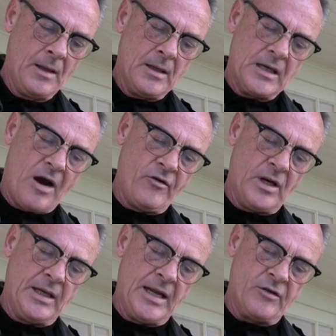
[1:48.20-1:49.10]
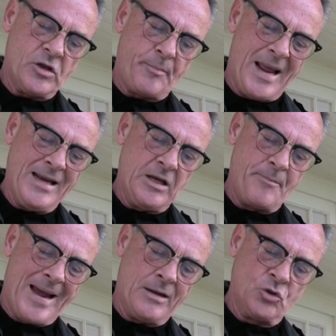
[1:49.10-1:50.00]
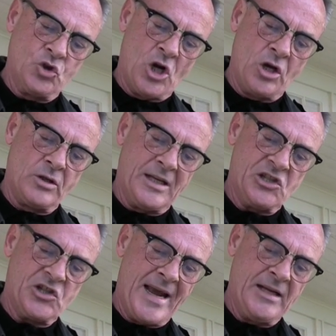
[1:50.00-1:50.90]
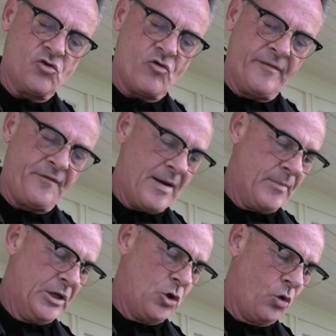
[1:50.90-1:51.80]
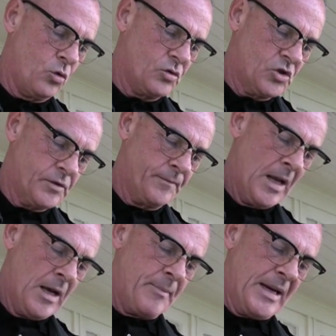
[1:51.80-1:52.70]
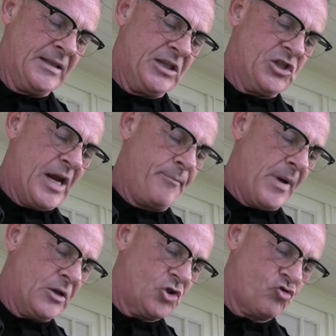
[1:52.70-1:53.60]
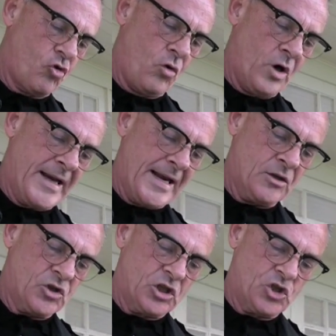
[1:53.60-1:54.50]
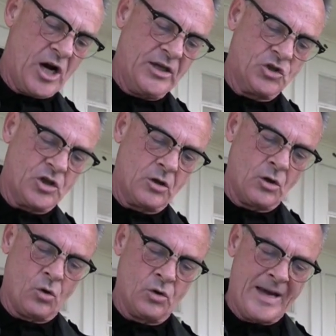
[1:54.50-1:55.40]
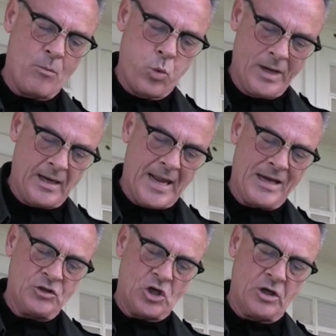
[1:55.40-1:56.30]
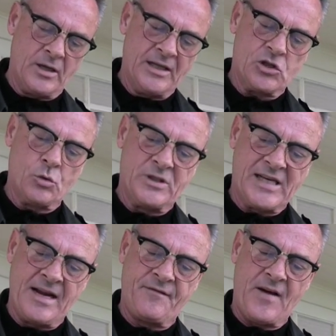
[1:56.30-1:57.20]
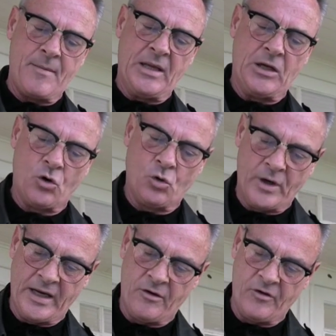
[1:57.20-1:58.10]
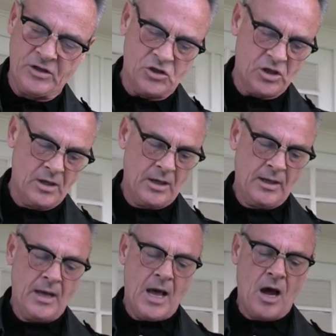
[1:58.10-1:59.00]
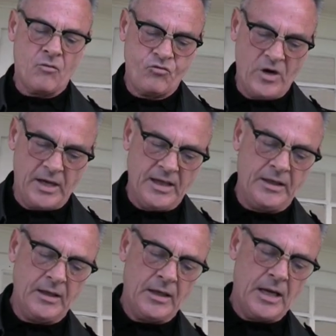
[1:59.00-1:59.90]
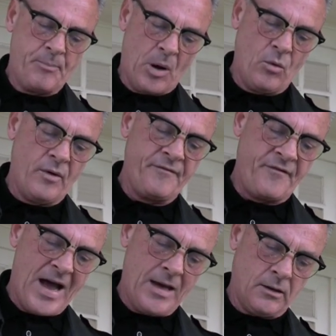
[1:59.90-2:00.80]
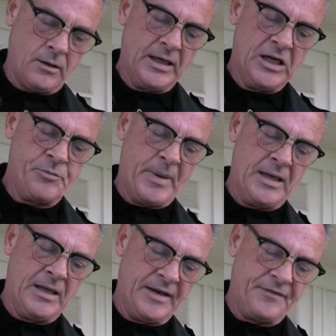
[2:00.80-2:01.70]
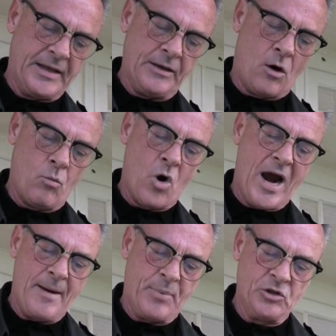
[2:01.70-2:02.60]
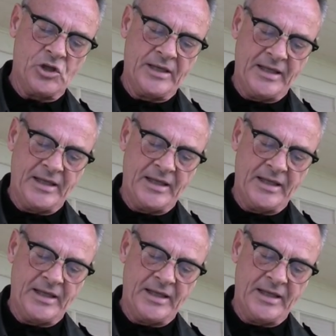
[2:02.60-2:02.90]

Currently, there is a blanket ban on journalists entering family courts, but in December, Straw announced a change to the law that will allow journalists to attend family court hearings. A really important veil is being lifted on what happens in